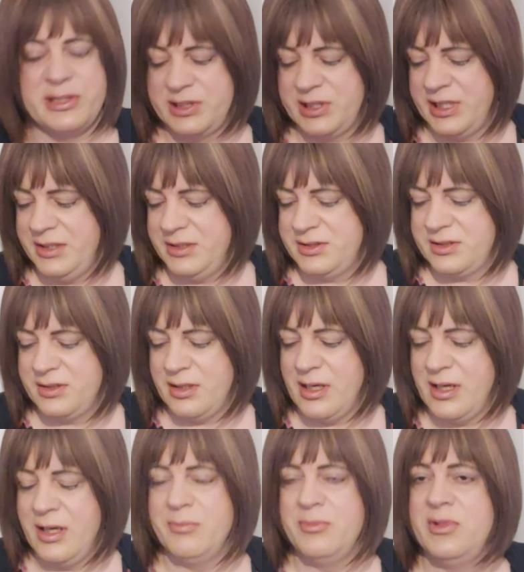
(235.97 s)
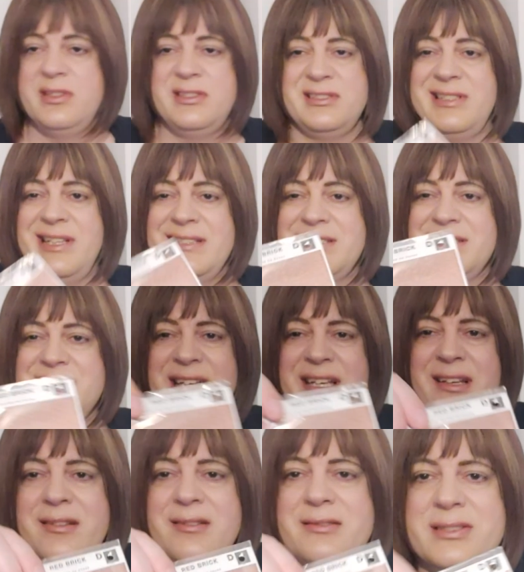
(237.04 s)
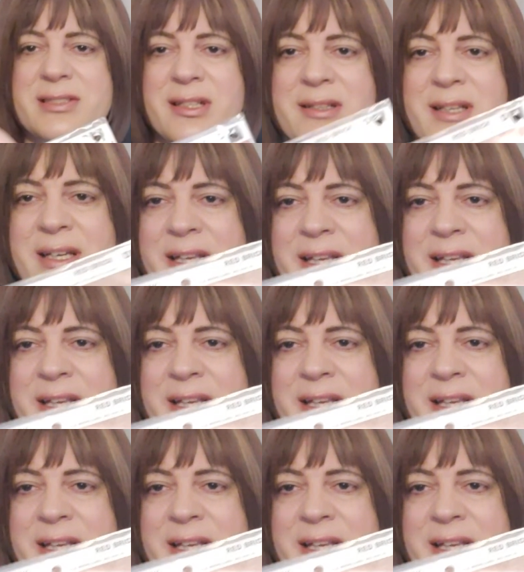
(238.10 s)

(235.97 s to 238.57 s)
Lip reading: sheets, letter D. So there you